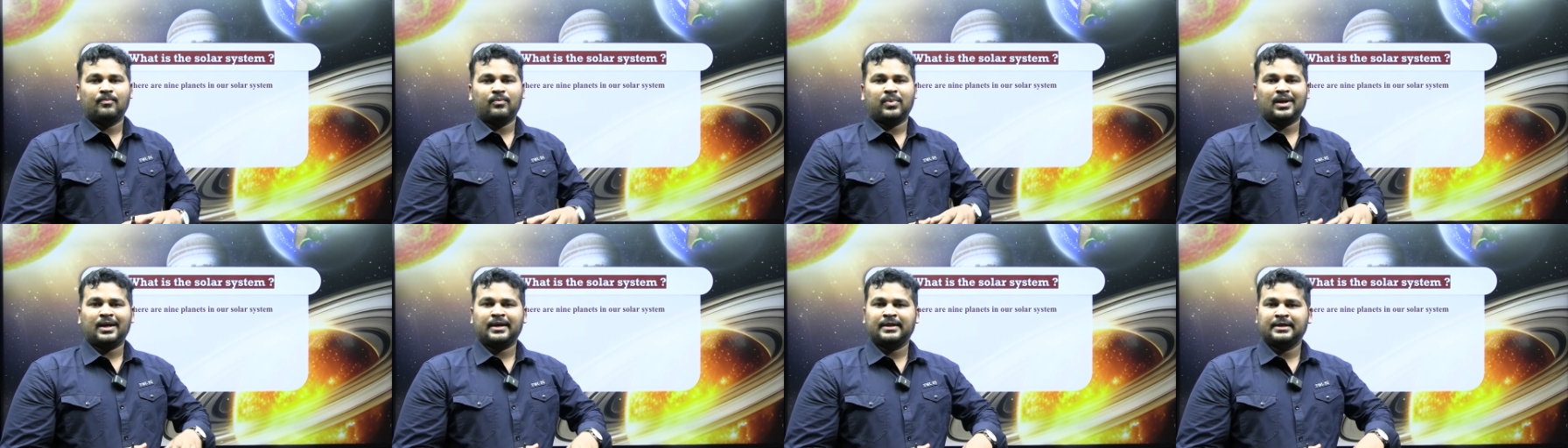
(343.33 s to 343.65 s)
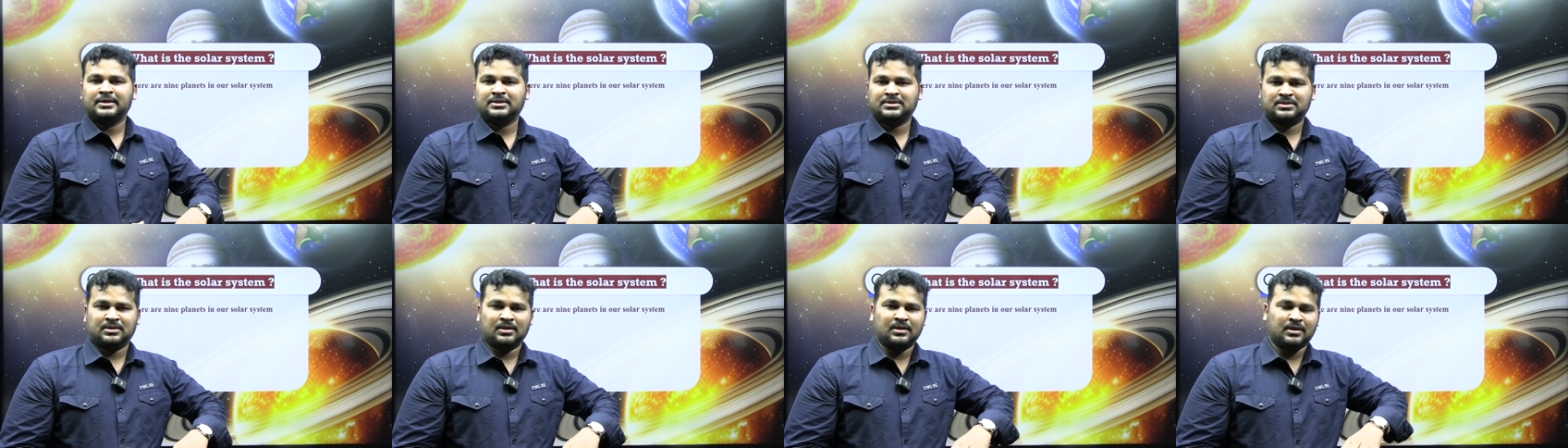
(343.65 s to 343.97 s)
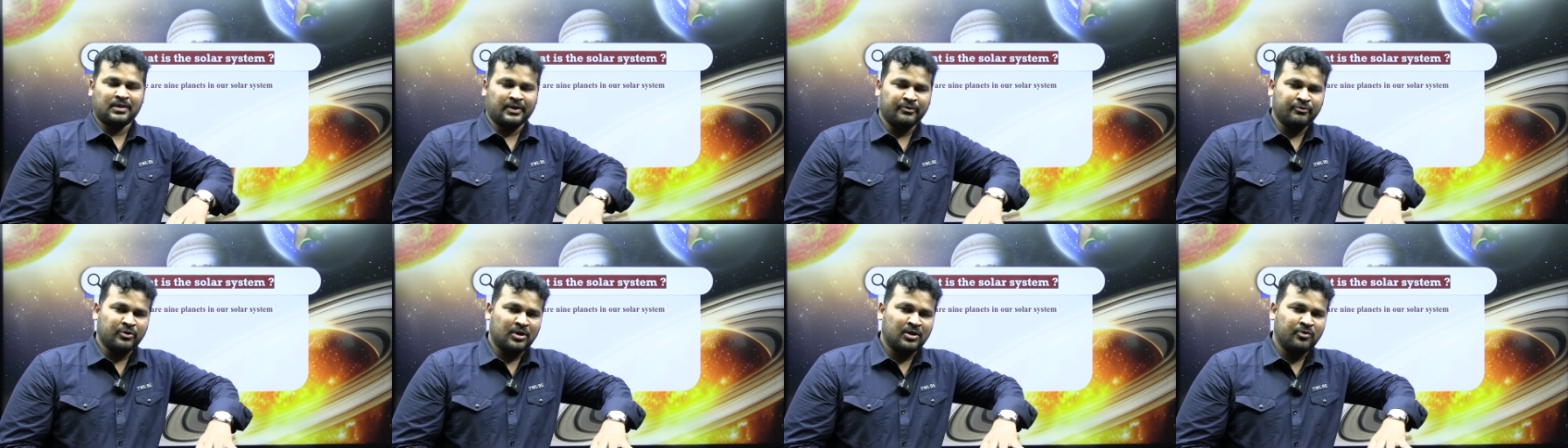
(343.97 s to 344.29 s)

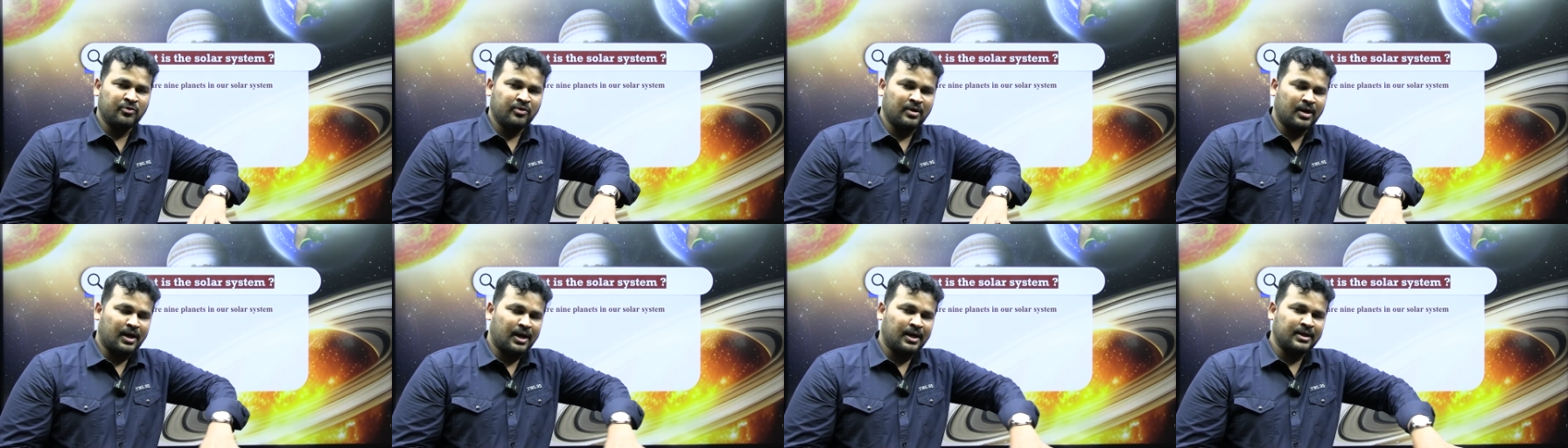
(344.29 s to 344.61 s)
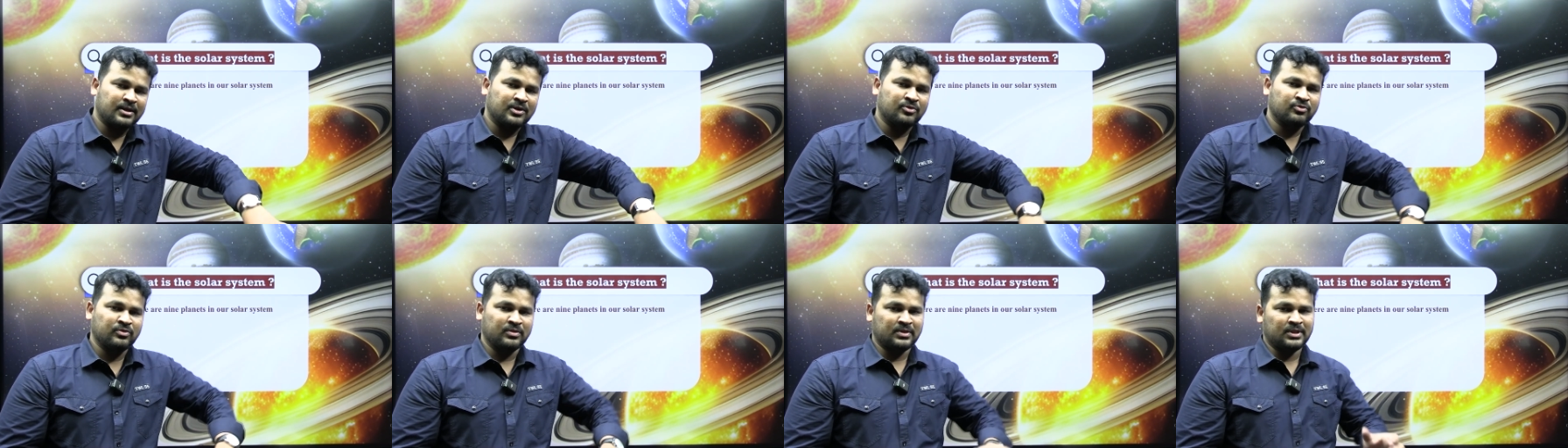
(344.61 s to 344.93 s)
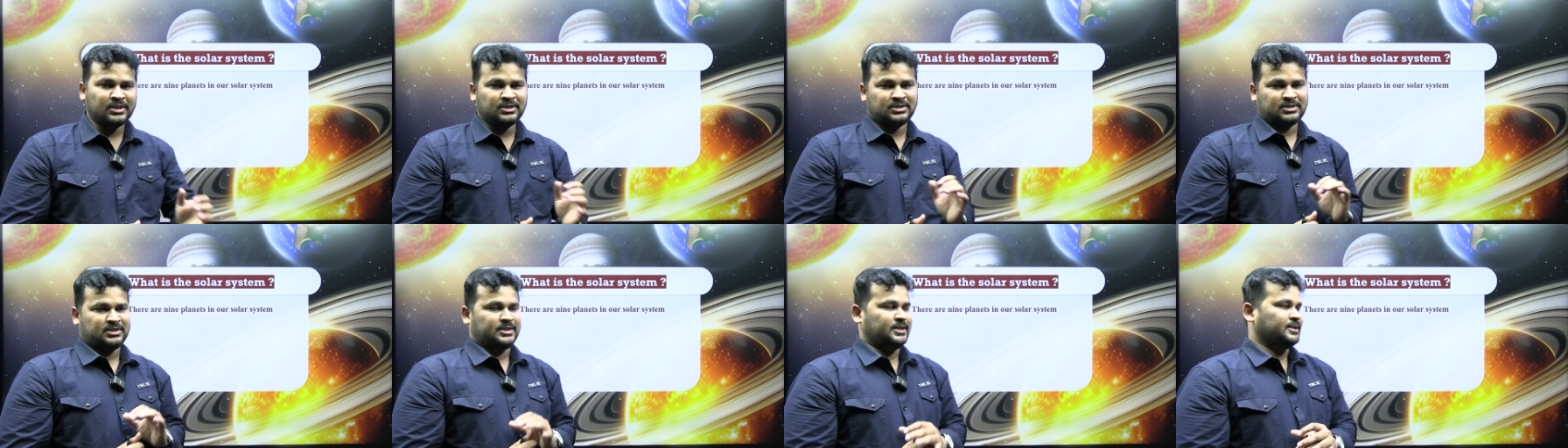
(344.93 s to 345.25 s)
around
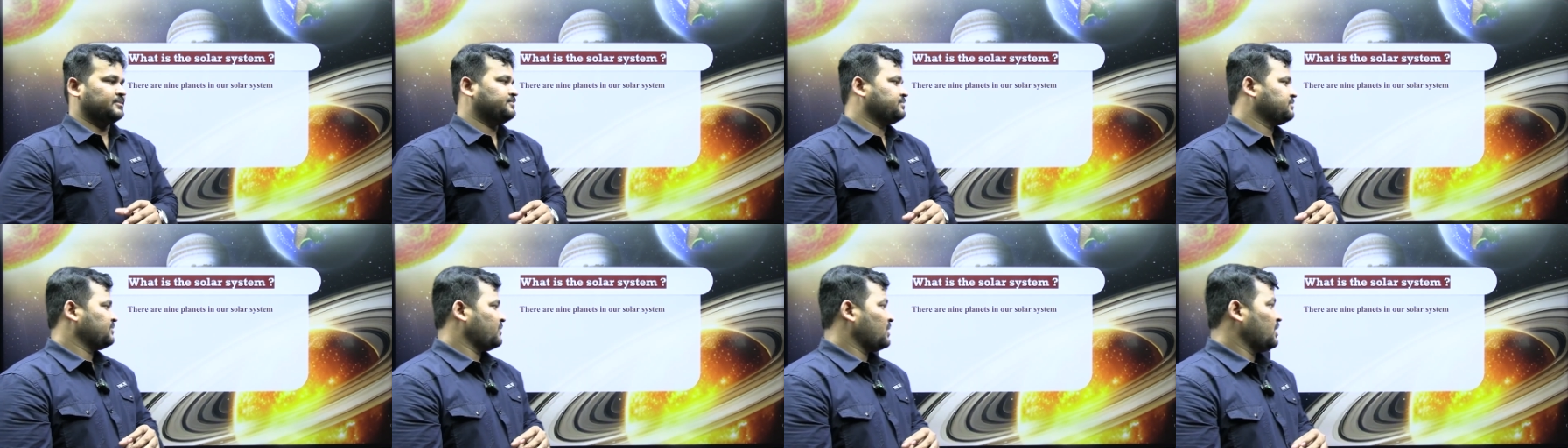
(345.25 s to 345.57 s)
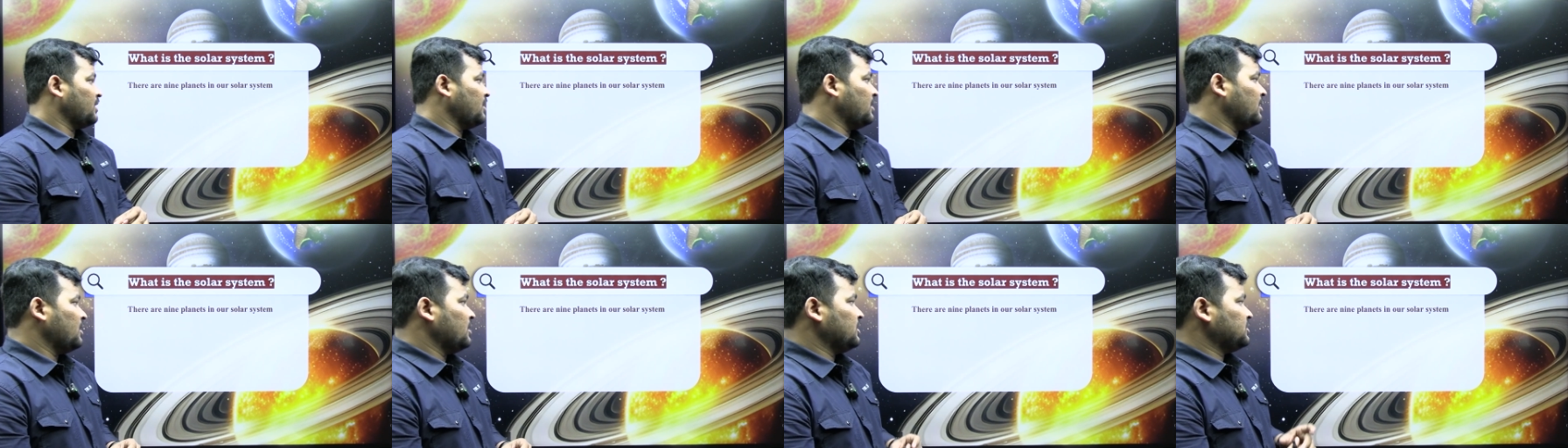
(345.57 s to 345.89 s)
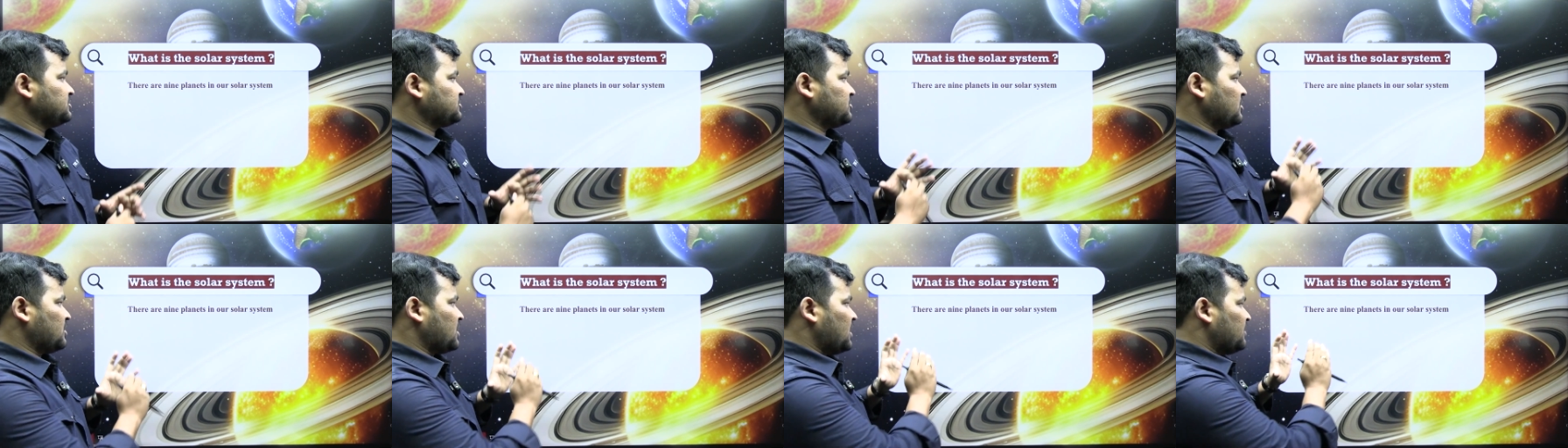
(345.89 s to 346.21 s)
the sun.
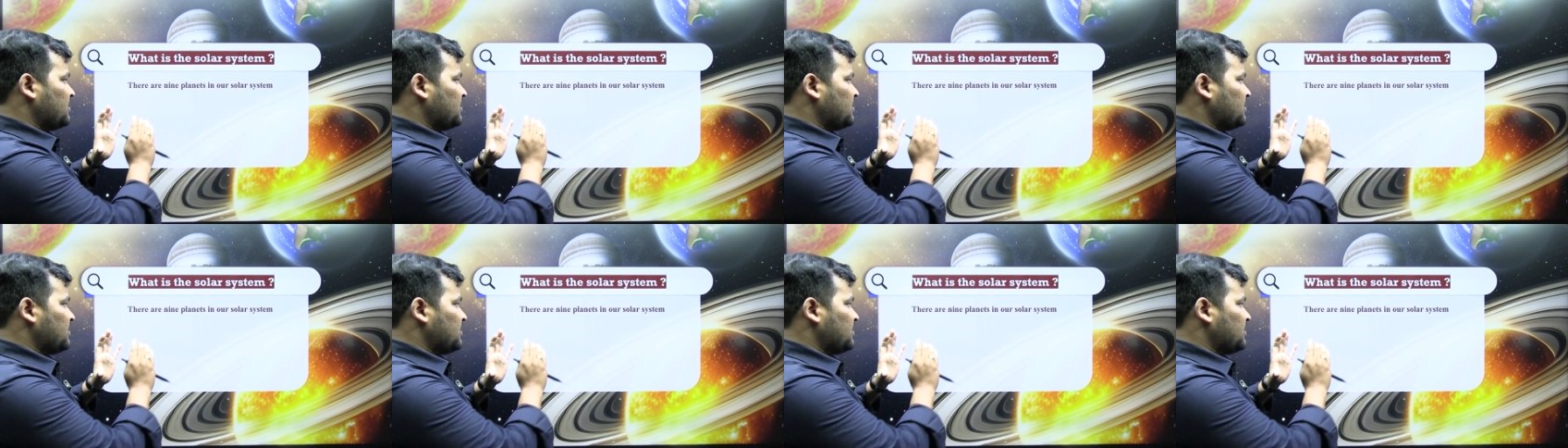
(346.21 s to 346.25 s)
So